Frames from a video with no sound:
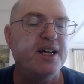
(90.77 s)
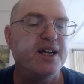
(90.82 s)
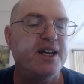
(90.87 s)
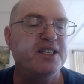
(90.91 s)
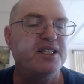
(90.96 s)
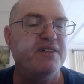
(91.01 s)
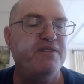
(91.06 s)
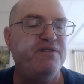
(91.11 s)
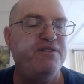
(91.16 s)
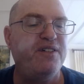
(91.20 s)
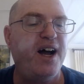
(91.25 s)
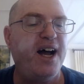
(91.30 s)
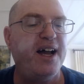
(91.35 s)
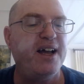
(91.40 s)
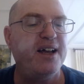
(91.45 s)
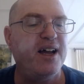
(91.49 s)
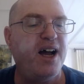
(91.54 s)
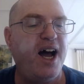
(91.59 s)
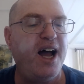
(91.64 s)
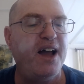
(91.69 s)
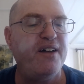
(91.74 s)
It's a
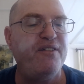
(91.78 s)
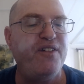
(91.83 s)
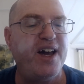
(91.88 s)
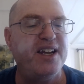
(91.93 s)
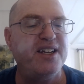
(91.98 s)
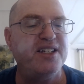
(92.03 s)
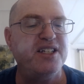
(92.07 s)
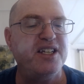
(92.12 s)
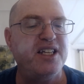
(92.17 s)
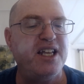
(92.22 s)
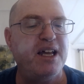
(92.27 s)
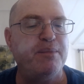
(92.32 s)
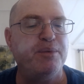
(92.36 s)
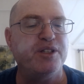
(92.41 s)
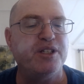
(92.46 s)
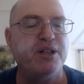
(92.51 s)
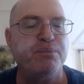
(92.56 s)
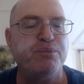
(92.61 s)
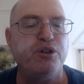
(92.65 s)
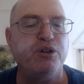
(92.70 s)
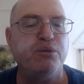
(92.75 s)
fi- high fantasy
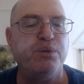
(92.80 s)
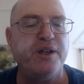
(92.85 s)
tabletop role